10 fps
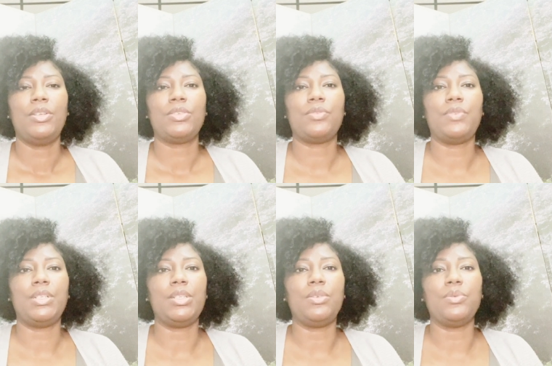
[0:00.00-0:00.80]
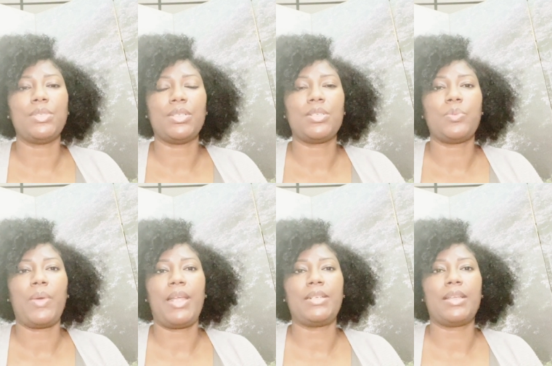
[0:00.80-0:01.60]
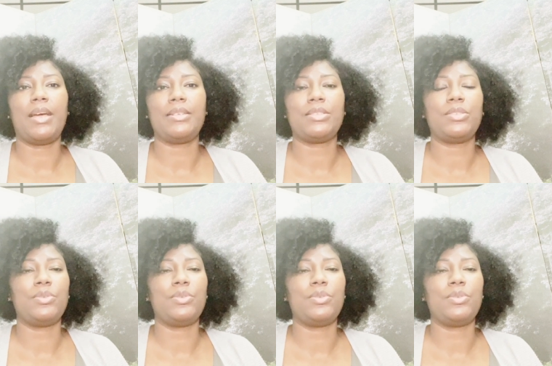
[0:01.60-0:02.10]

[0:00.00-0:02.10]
to really lose this weight guys